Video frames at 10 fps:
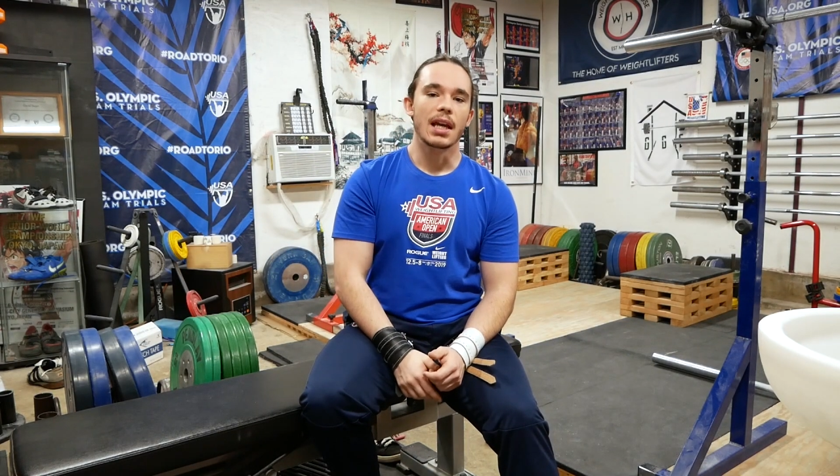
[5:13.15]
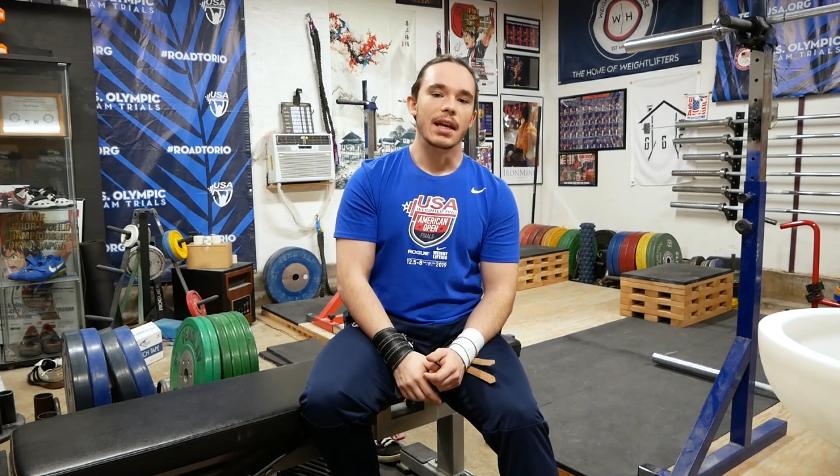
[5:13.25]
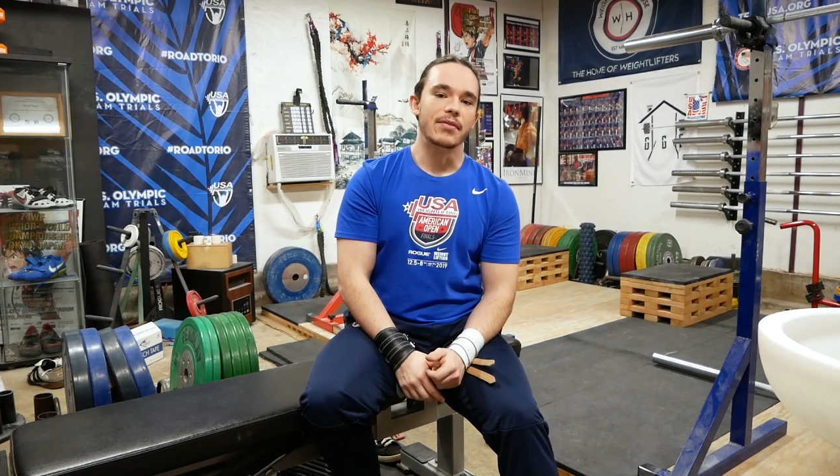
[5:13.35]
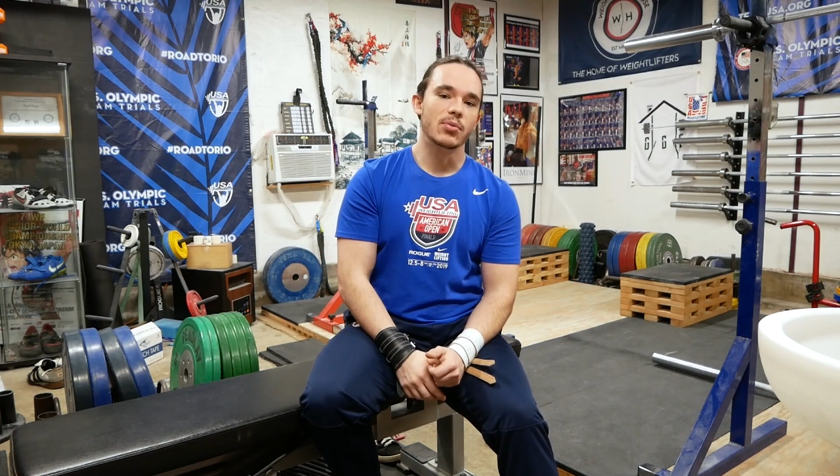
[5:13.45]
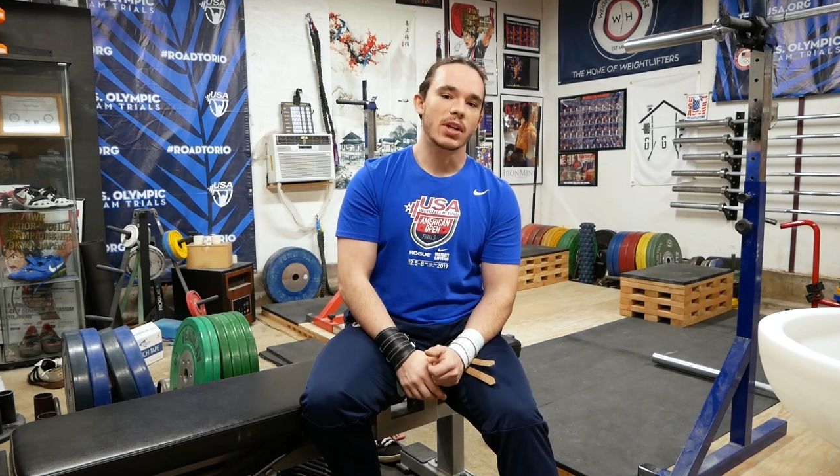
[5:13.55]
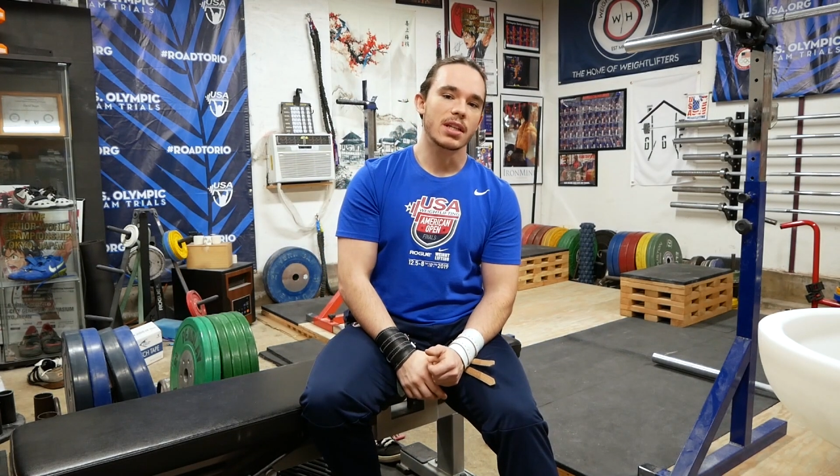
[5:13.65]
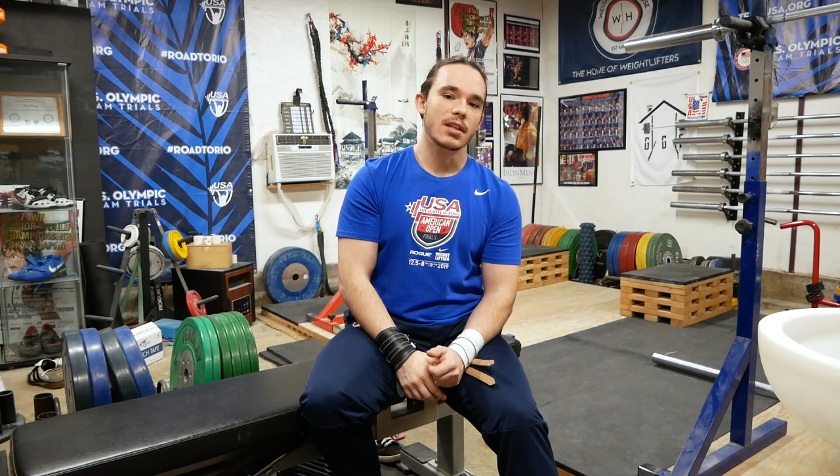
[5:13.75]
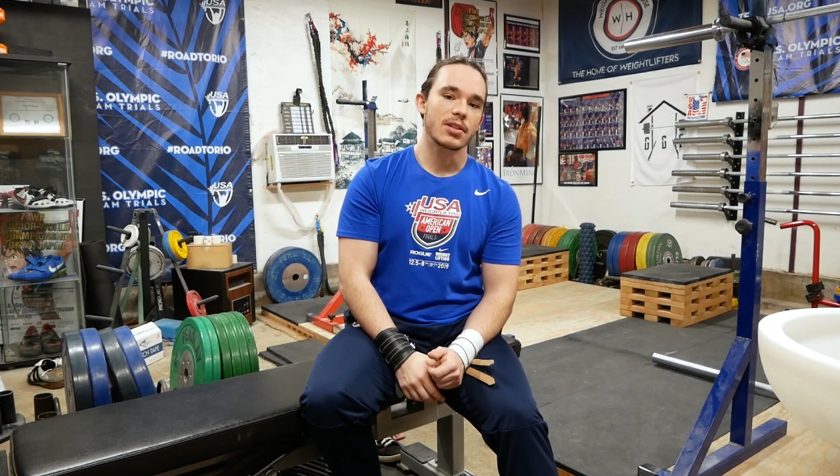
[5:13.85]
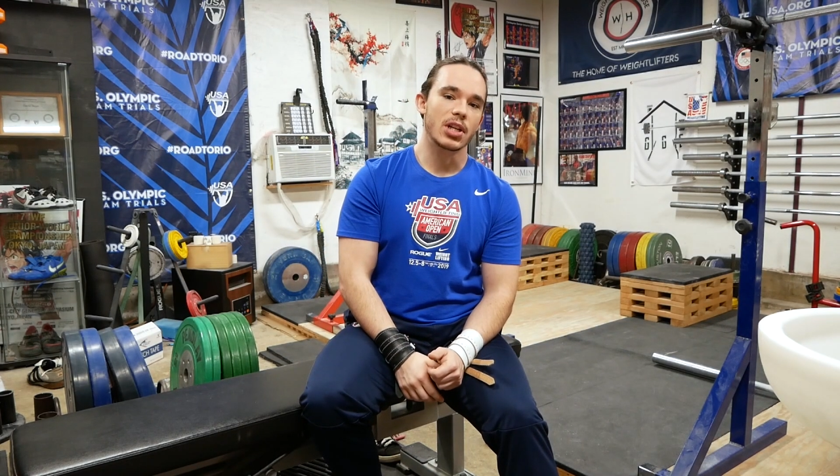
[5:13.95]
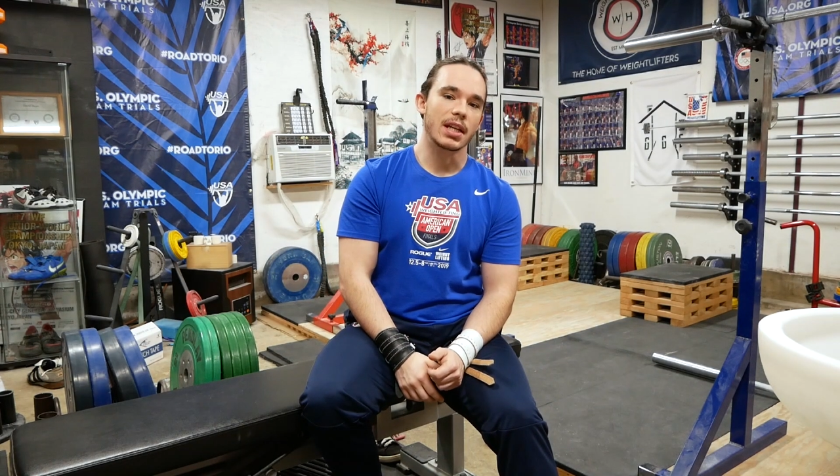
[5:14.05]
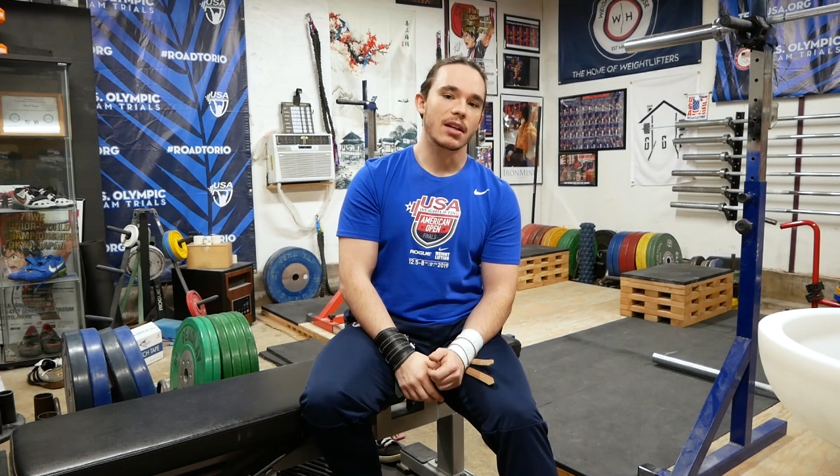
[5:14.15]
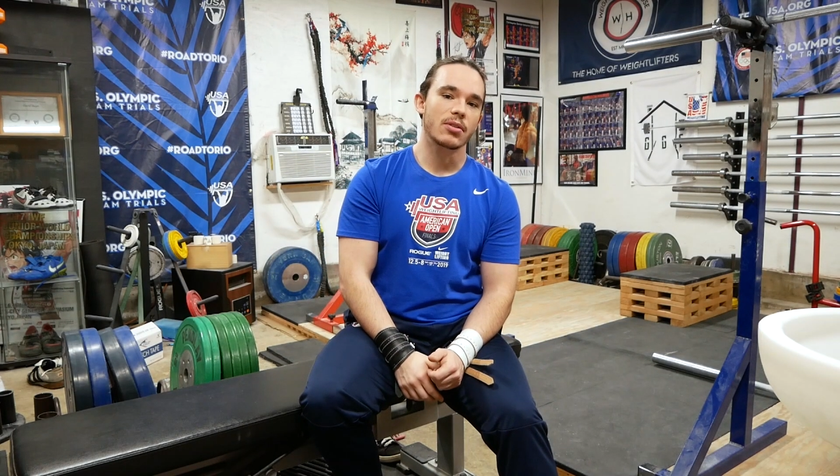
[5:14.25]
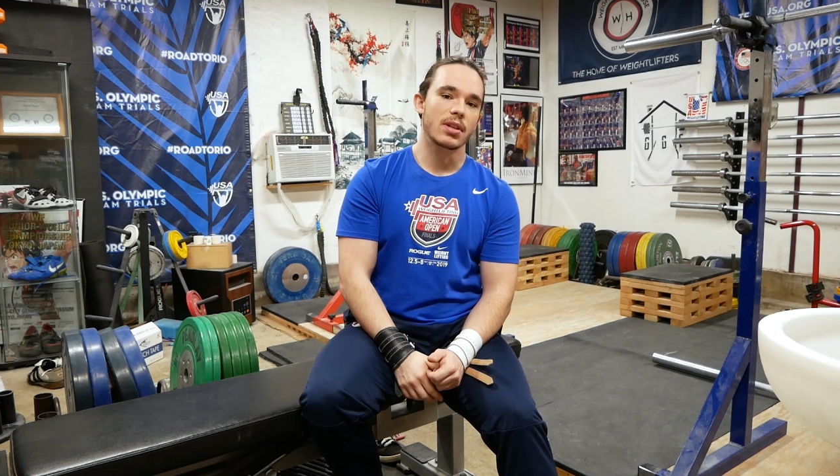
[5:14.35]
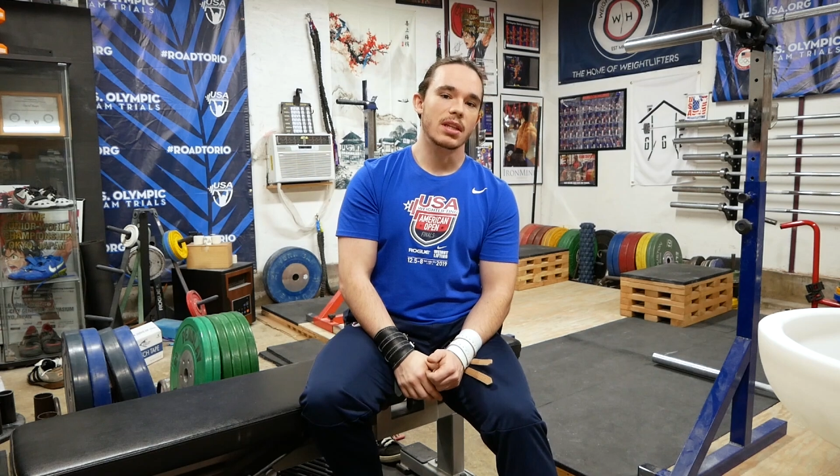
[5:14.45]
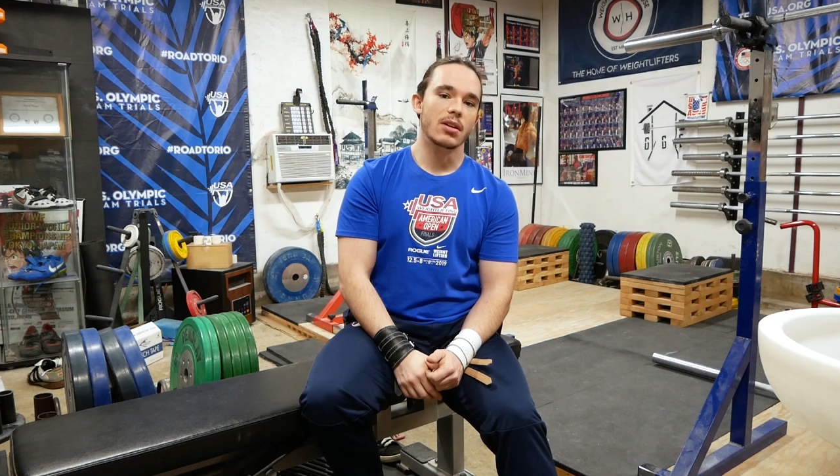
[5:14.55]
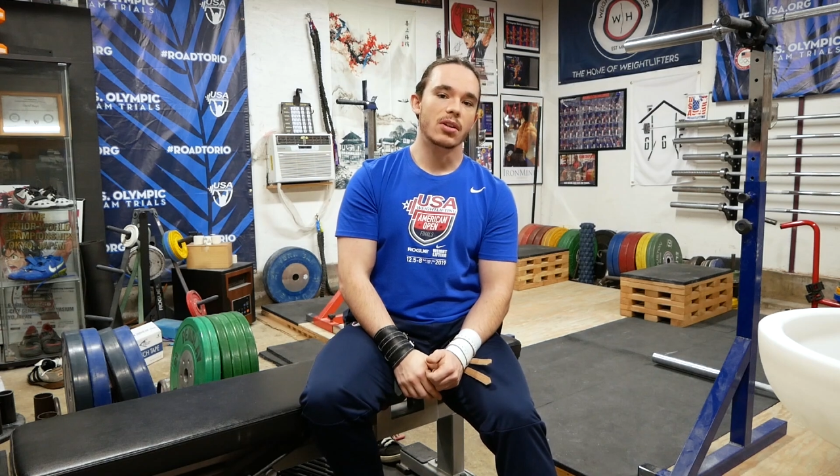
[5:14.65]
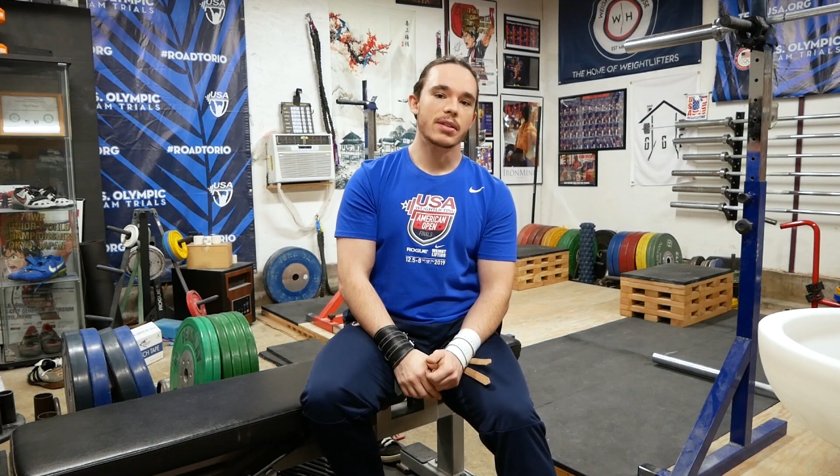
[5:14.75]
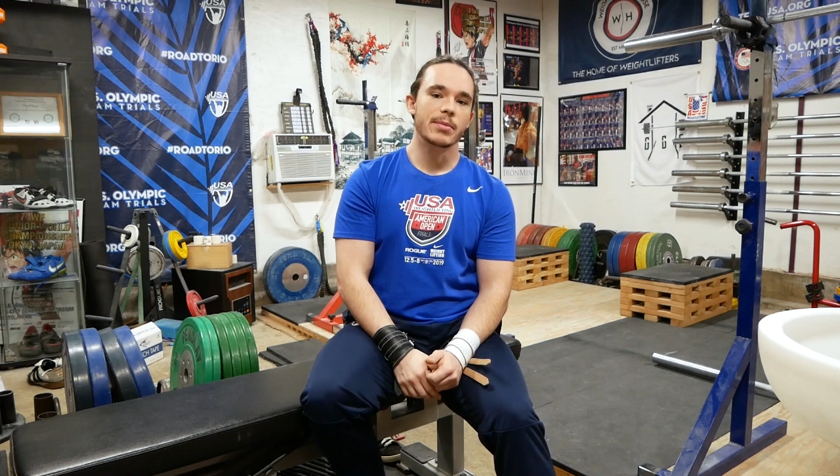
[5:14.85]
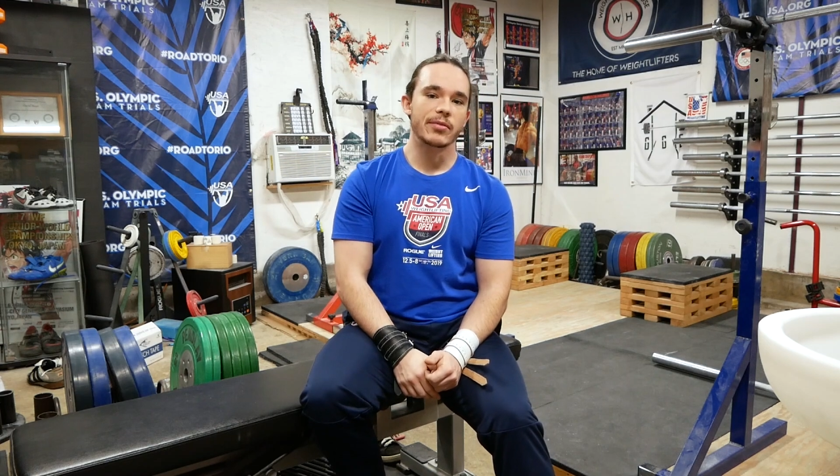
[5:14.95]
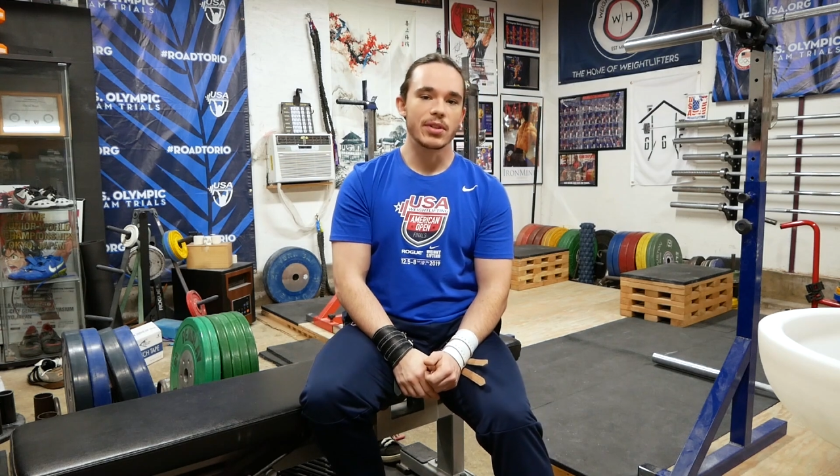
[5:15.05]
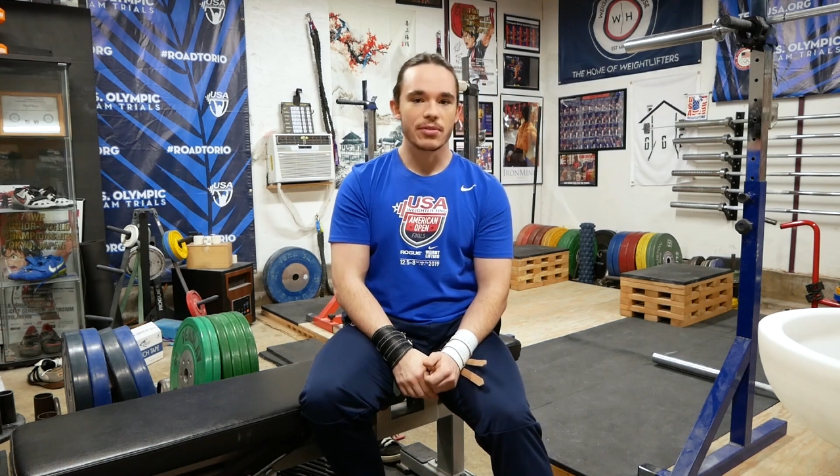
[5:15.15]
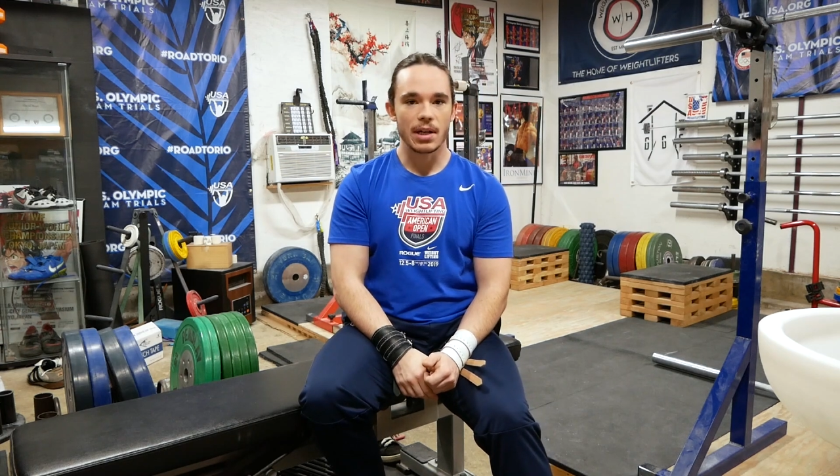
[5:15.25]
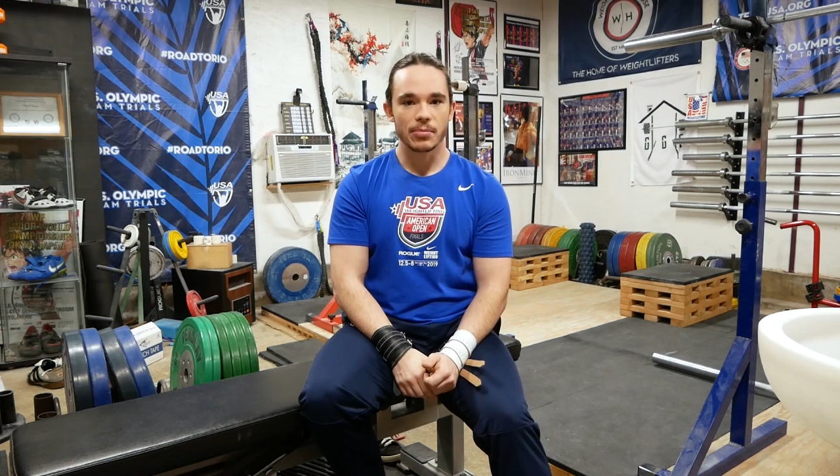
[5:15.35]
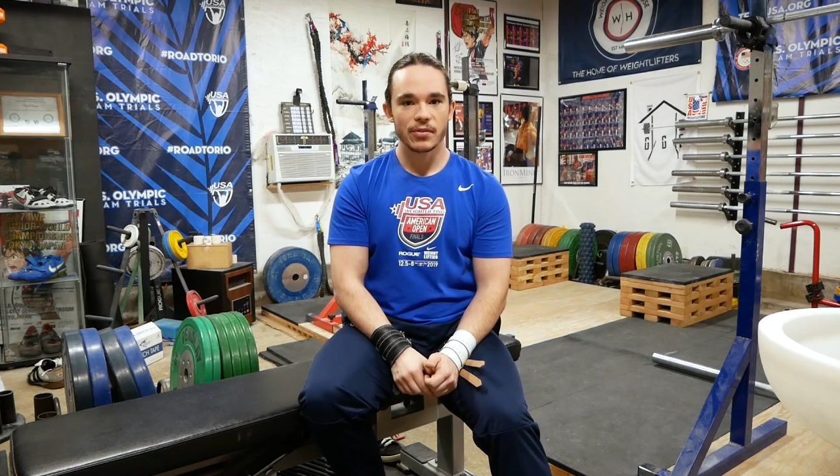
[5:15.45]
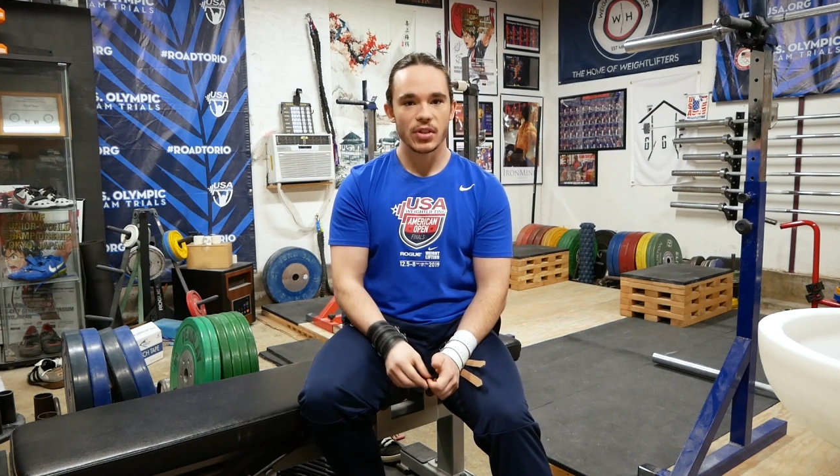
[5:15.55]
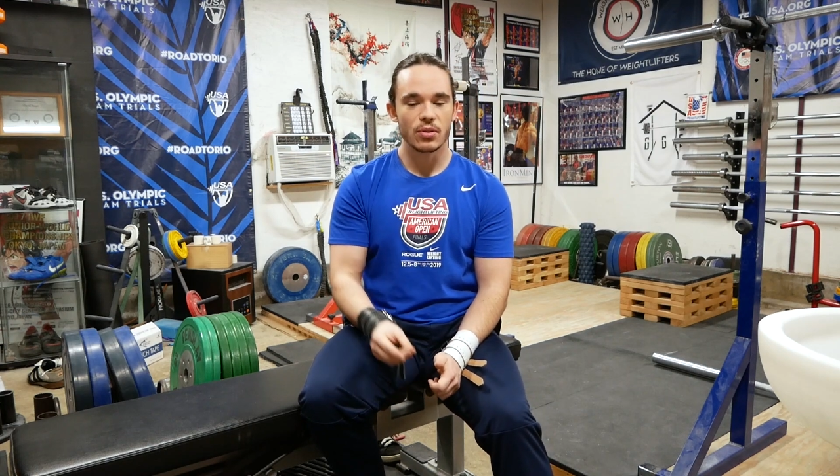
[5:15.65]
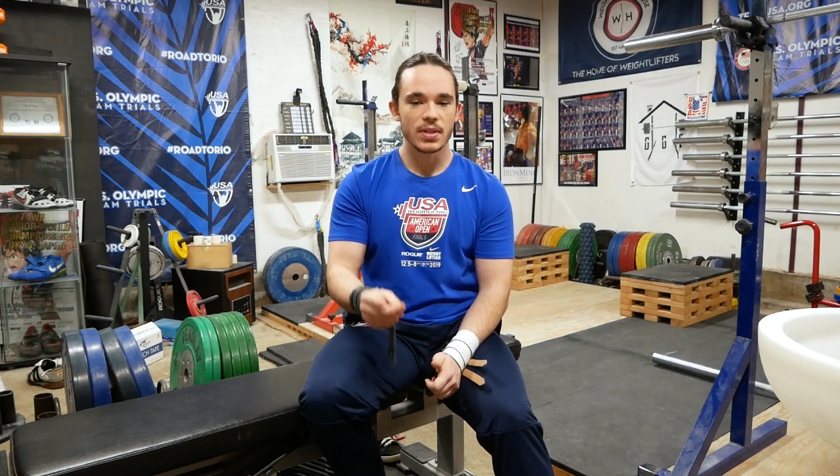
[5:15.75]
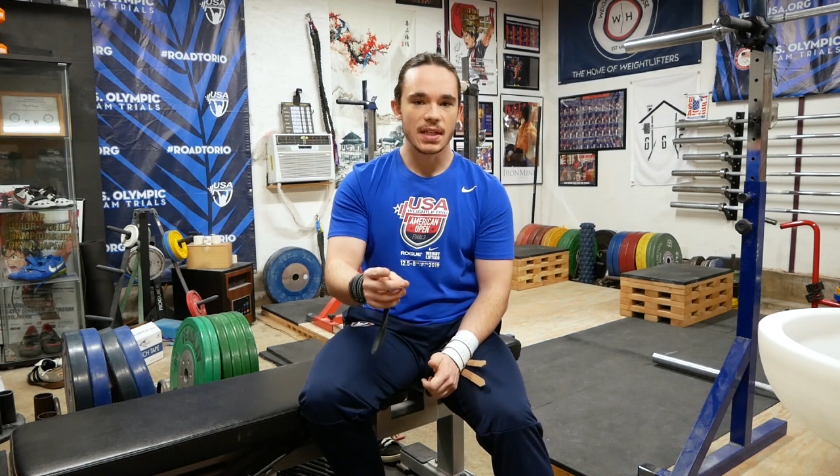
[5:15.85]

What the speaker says: If you want to check out the Ultimate Wrist Wrap review,